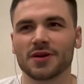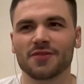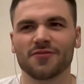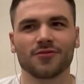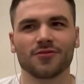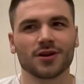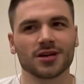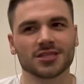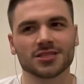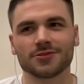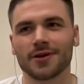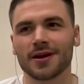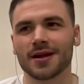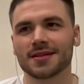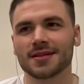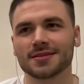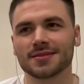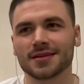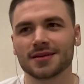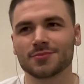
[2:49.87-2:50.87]
bit
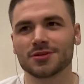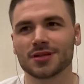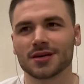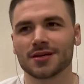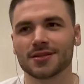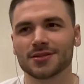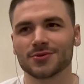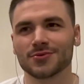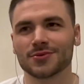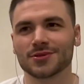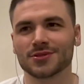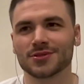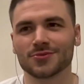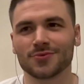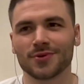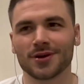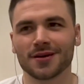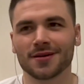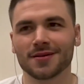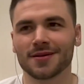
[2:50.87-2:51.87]
frustrating. Team's not doing too
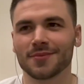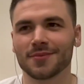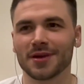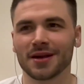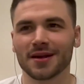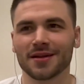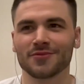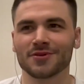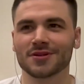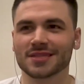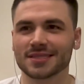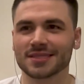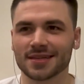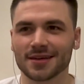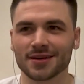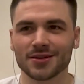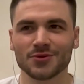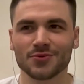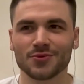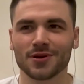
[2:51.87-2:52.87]
well. I'm not even going to
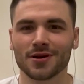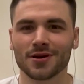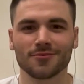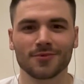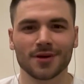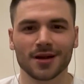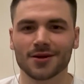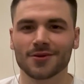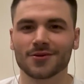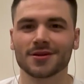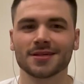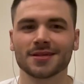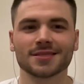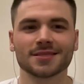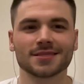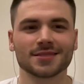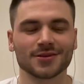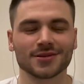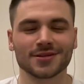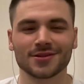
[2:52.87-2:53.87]
tell you what our record
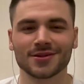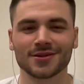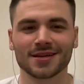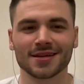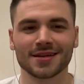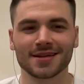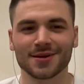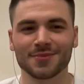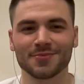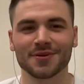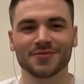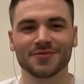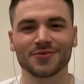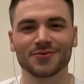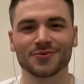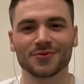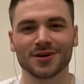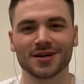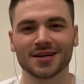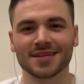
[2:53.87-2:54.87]
is. You can look it up if
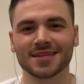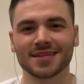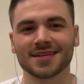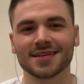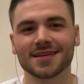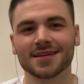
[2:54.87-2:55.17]
you want.